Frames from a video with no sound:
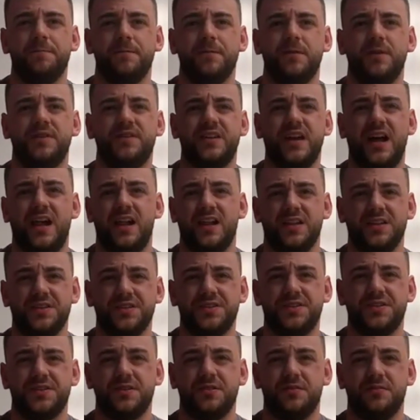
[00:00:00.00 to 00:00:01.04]

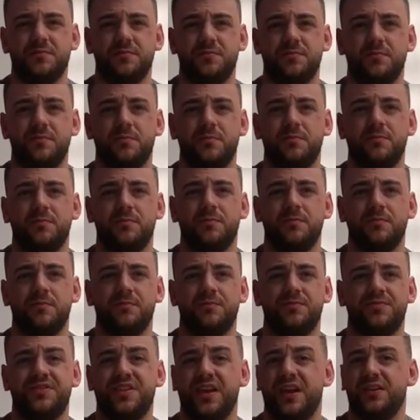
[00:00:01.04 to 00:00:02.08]
Italians
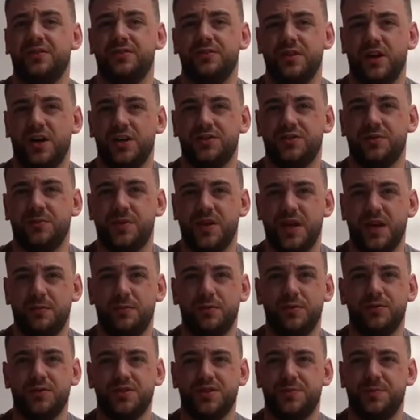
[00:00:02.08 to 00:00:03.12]
tend not to be able
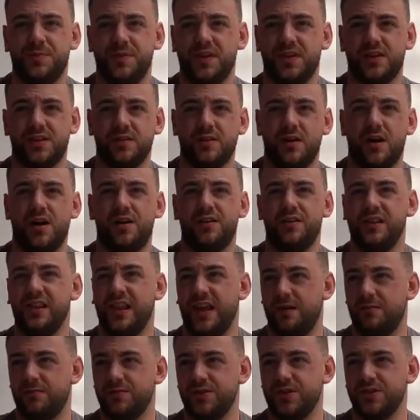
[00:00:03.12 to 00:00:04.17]
to speak other
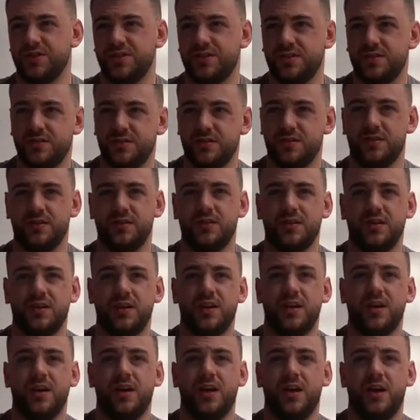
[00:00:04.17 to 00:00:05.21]
languages,
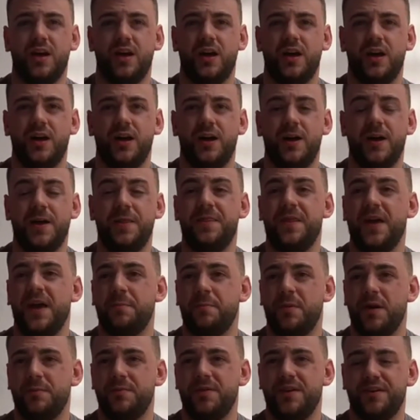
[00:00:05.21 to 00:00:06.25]
and that
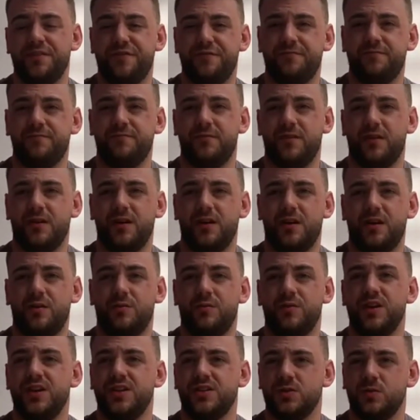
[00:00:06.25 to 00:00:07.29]
might be a
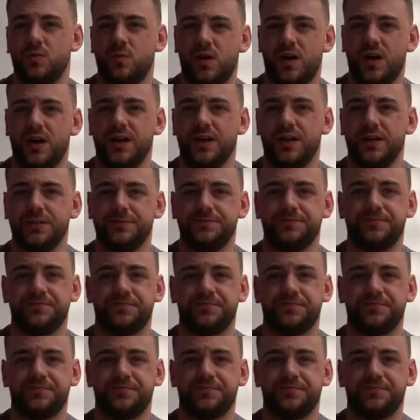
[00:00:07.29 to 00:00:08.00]
reason why